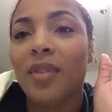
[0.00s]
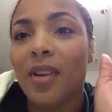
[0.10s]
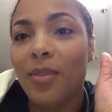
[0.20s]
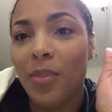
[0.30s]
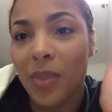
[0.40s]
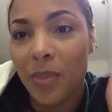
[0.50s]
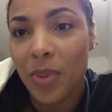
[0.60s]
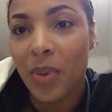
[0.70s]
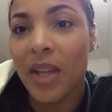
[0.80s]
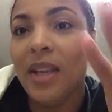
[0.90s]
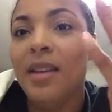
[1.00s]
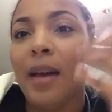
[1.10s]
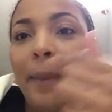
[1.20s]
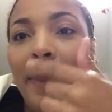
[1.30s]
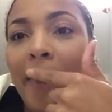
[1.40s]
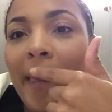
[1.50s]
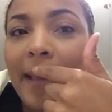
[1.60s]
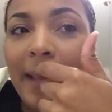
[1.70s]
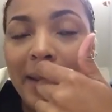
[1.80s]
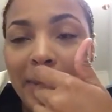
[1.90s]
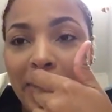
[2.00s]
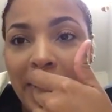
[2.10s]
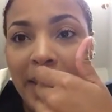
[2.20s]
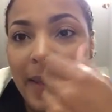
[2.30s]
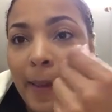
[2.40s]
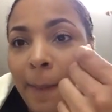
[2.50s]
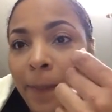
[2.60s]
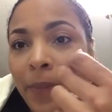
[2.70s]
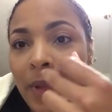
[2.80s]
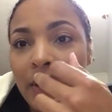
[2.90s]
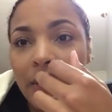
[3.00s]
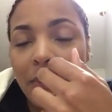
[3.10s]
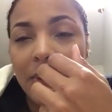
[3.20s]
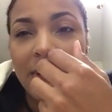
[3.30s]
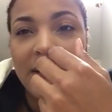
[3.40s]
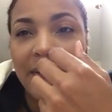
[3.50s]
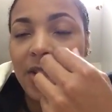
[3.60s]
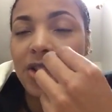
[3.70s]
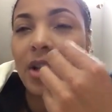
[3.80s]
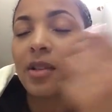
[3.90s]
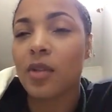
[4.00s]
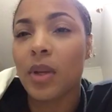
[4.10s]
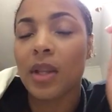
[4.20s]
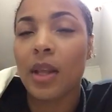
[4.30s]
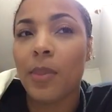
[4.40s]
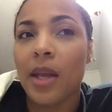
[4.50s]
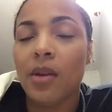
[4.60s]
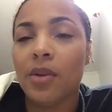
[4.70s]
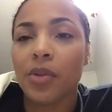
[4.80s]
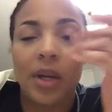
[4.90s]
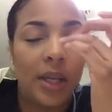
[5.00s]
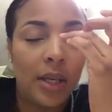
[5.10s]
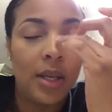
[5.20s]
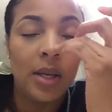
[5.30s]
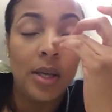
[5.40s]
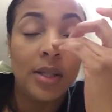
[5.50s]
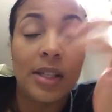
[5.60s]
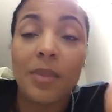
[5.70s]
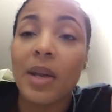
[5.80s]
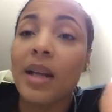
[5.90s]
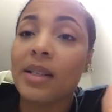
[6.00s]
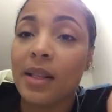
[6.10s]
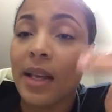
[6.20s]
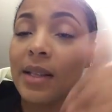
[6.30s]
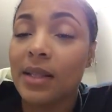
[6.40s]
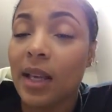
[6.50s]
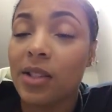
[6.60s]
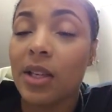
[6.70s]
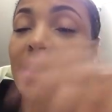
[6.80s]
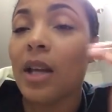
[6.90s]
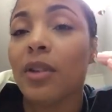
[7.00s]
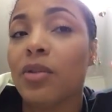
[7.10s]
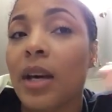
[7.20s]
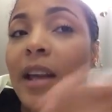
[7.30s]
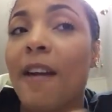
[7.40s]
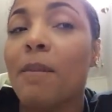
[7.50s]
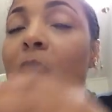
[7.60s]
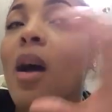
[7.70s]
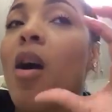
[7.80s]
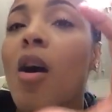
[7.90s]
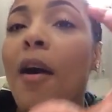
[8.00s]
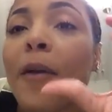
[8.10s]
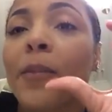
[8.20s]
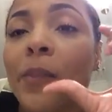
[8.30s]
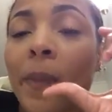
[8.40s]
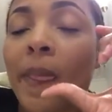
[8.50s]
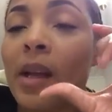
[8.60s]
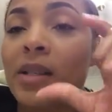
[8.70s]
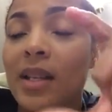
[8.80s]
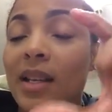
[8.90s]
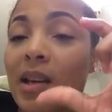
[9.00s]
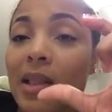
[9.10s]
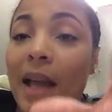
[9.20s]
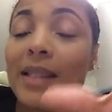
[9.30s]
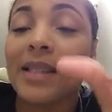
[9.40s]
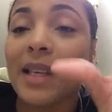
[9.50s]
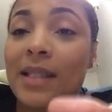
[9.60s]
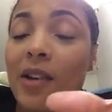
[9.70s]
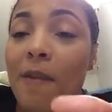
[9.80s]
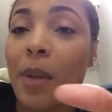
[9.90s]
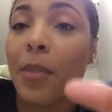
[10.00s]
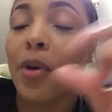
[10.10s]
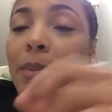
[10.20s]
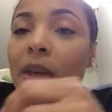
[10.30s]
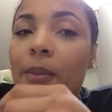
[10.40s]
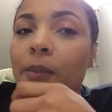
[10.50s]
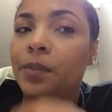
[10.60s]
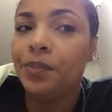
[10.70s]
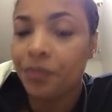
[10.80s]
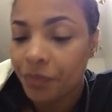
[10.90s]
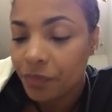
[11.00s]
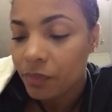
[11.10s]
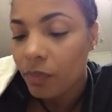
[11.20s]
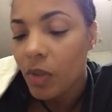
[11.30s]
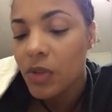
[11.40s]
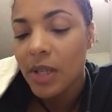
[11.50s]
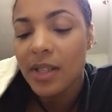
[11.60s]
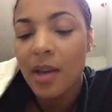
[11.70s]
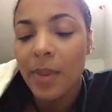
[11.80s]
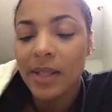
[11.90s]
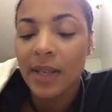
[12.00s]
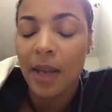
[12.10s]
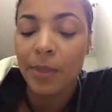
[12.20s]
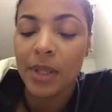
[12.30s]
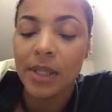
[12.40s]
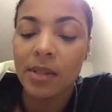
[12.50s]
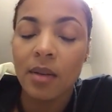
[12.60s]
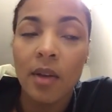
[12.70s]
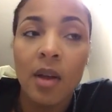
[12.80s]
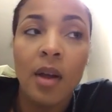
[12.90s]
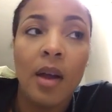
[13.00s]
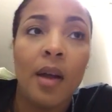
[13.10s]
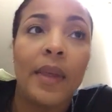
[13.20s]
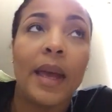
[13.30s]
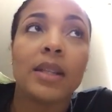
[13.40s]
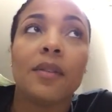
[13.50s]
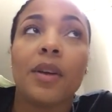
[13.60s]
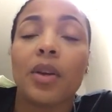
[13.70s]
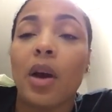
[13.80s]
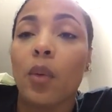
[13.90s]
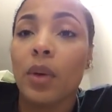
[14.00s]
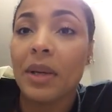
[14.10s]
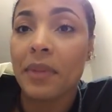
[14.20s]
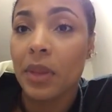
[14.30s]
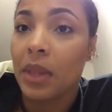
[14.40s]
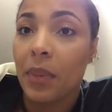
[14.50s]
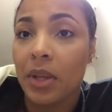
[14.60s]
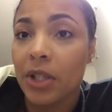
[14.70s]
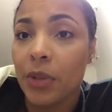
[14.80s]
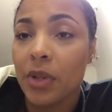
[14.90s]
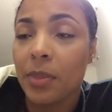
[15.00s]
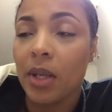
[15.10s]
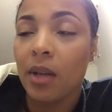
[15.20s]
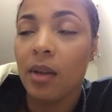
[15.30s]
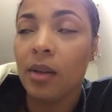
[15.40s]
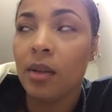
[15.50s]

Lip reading: an employee, not paid like an employee yet. The $700 a week that they pay you in training. So I'm not to that stage yet, and I do not have my hard CDL license. I still have my permit. So I had to come back to campus. They had to figure out what they were going to do with me.